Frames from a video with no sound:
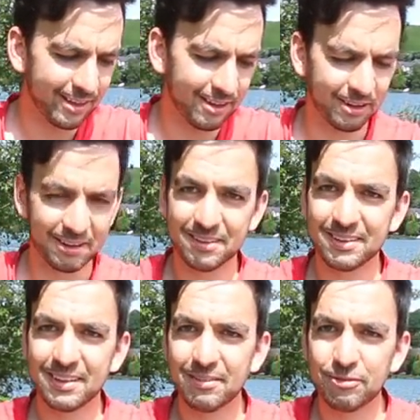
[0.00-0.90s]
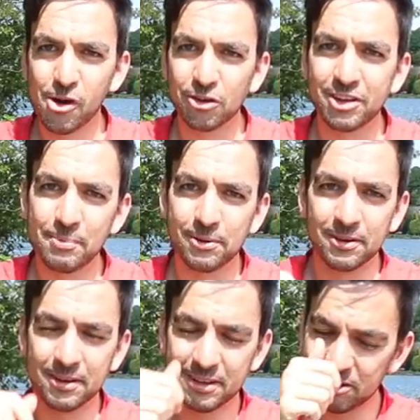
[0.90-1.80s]
And like, falls
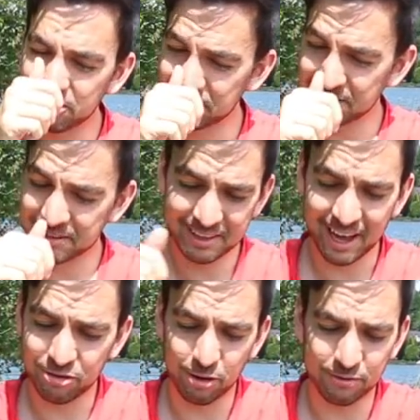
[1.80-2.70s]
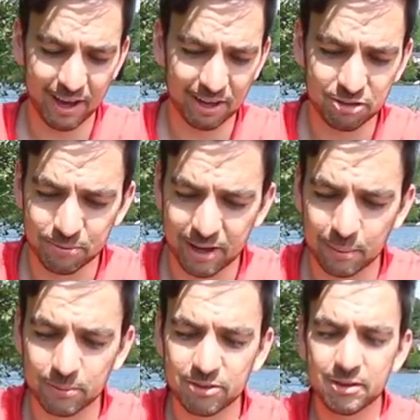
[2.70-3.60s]
happen. They just catch you off guard
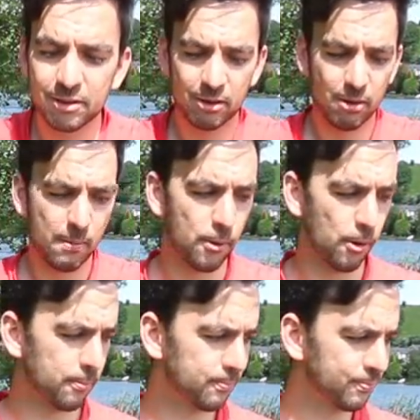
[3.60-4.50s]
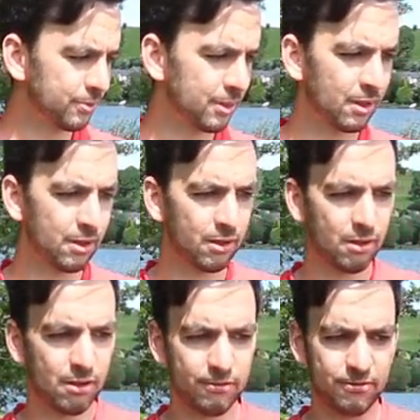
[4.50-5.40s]
sometimes. But
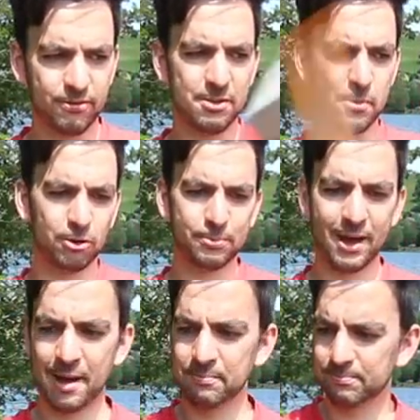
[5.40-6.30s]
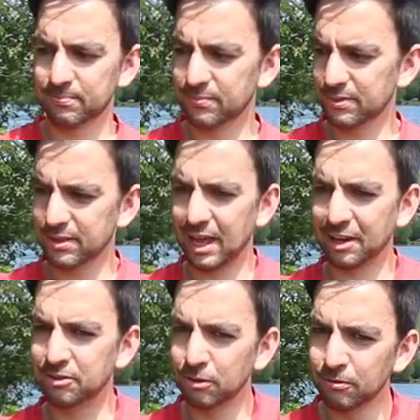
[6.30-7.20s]
for the most part,
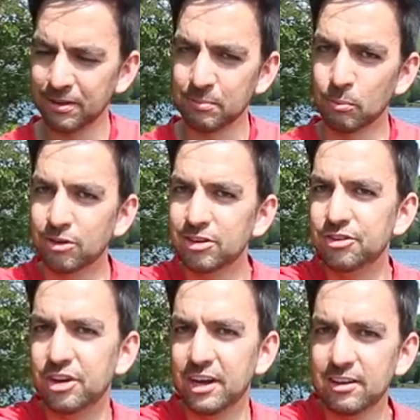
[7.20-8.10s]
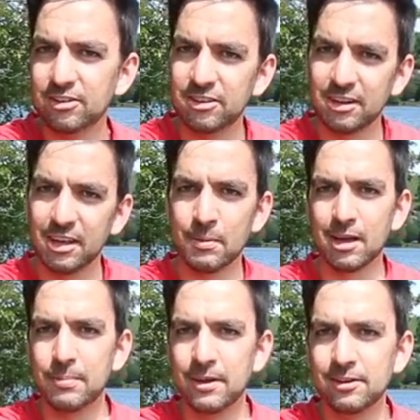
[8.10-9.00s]
I don't think much has changed in
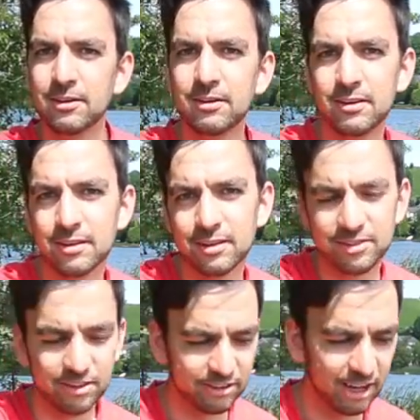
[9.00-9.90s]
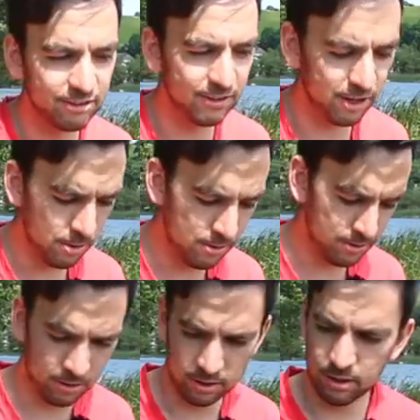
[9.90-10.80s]
my opinion since the last video.
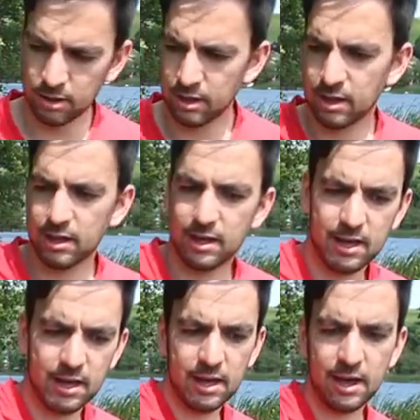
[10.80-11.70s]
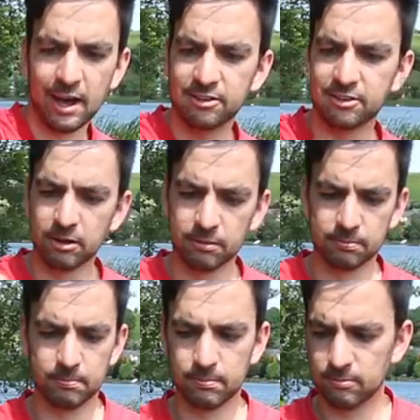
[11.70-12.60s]
I'd
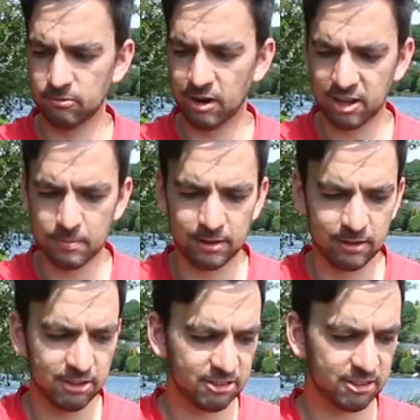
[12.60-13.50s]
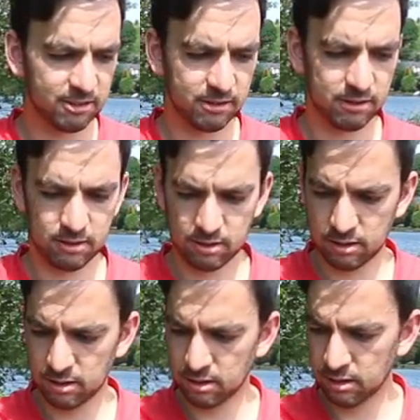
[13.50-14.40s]
still recommend this.
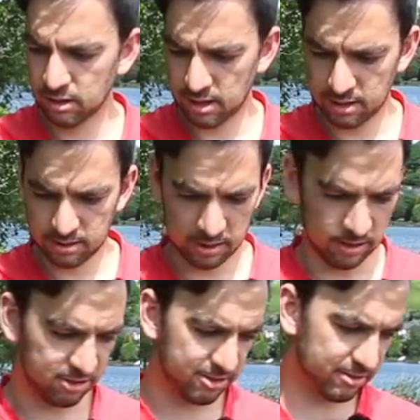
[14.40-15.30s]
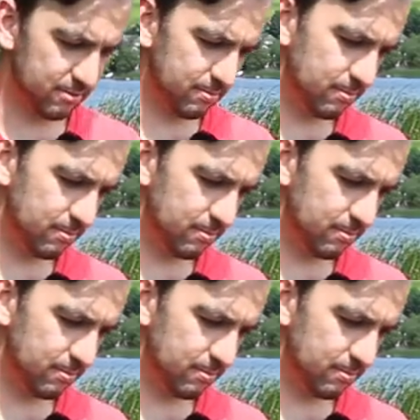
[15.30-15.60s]
It's